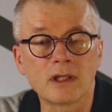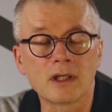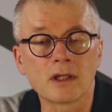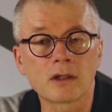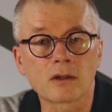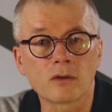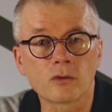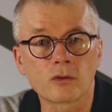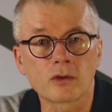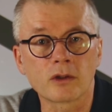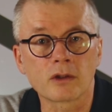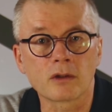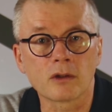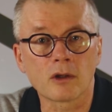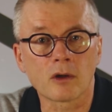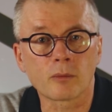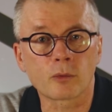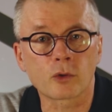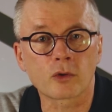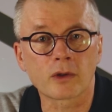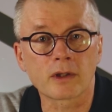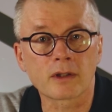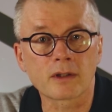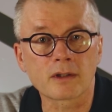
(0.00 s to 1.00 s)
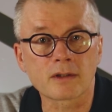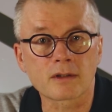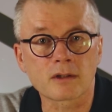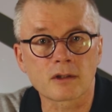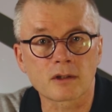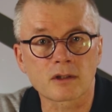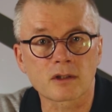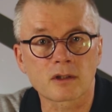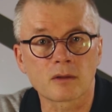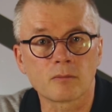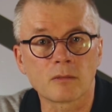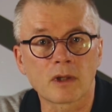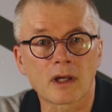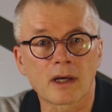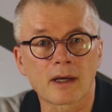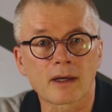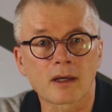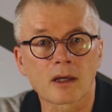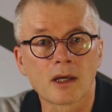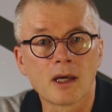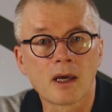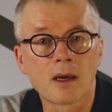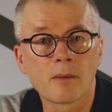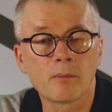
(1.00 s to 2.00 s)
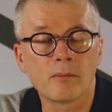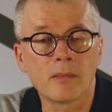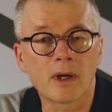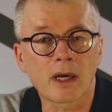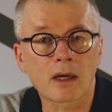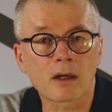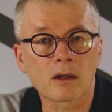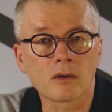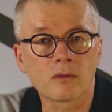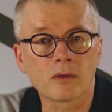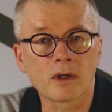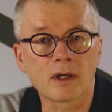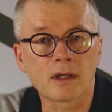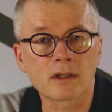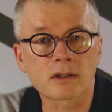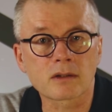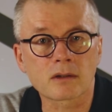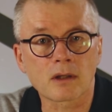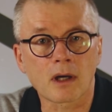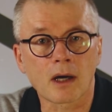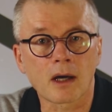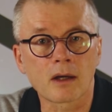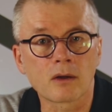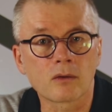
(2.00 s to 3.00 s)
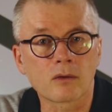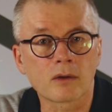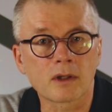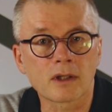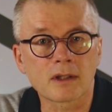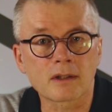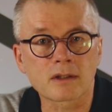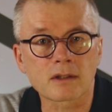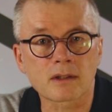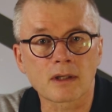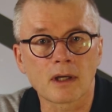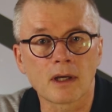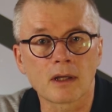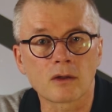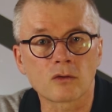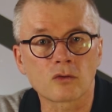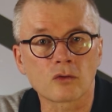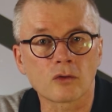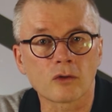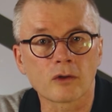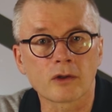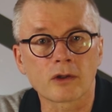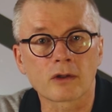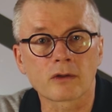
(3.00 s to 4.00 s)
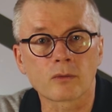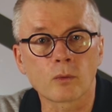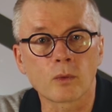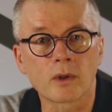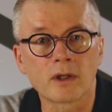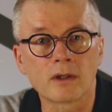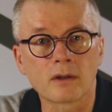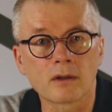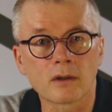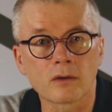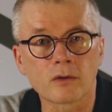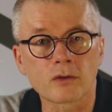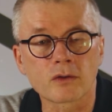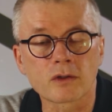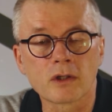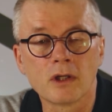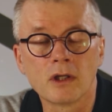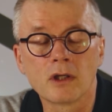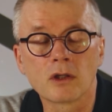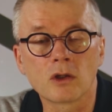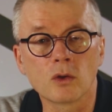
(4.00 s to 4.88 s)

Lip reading: including the operating system like macOS, iOS, Android, Windows.